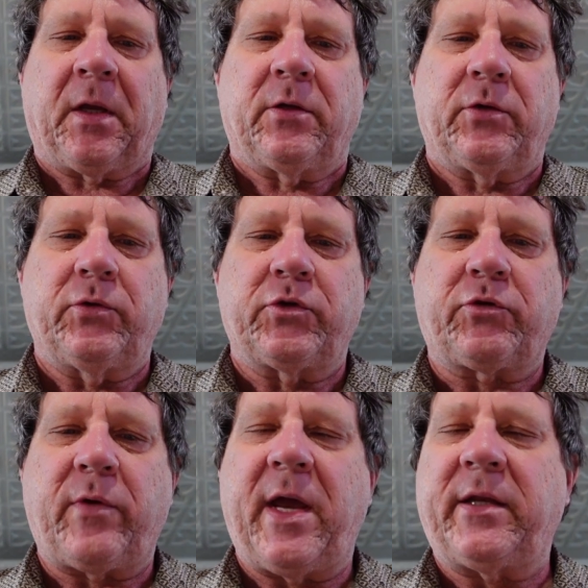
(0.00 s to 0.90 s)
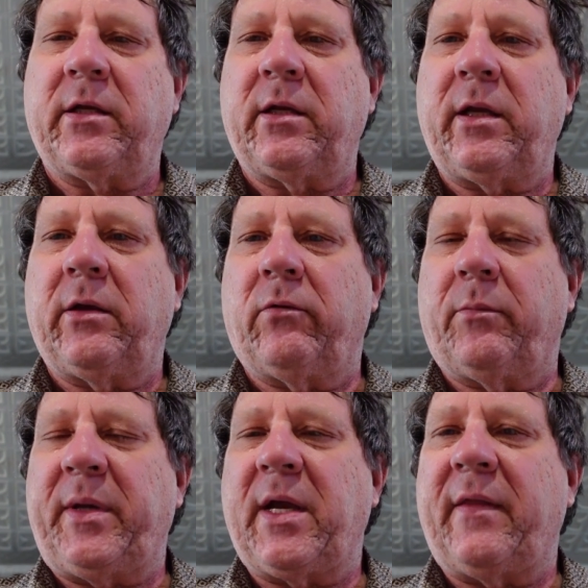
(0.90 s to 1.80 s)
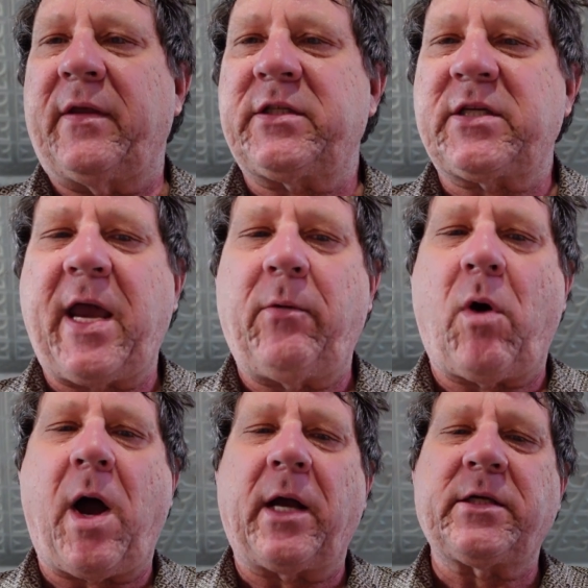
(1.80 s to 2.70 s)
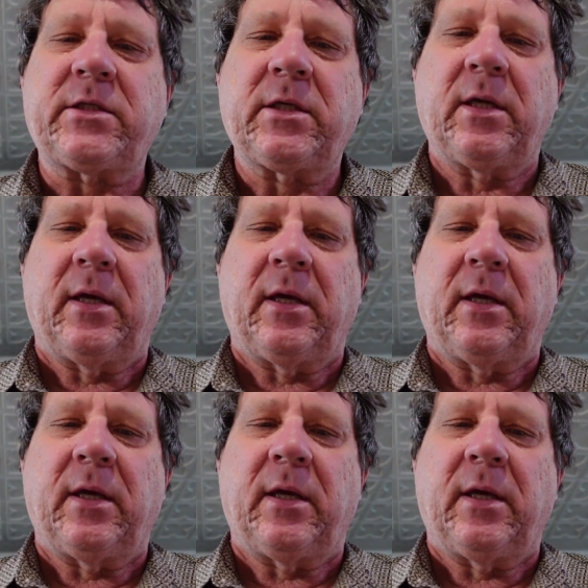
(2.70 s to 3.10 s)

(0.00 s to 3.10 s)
to Scranton. It will be on the sidewalks,